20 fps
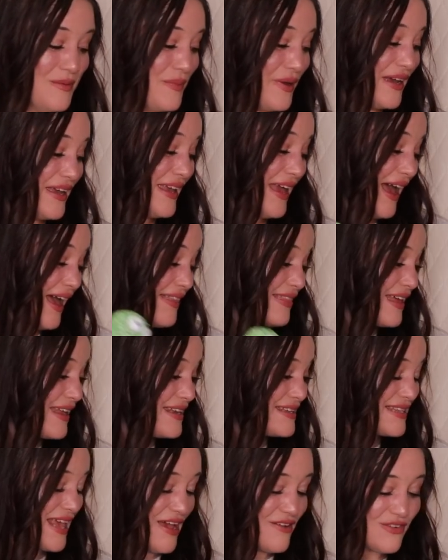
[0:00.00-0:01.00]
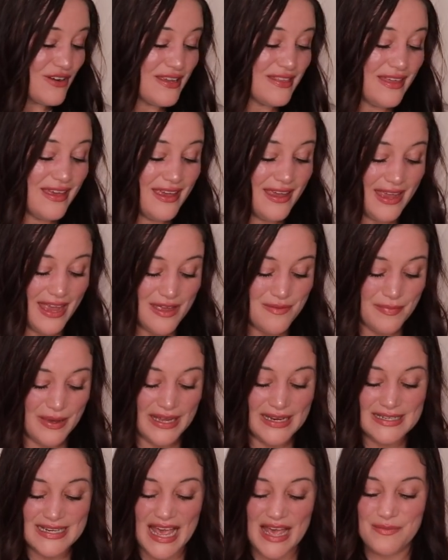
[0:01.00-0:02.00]
But yeah, that is everything in
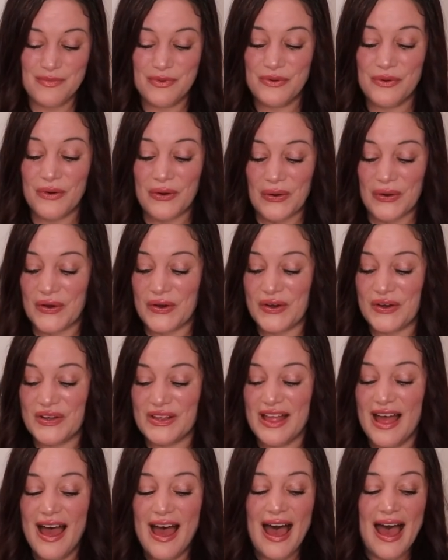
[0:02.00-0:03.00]
my Temu haul.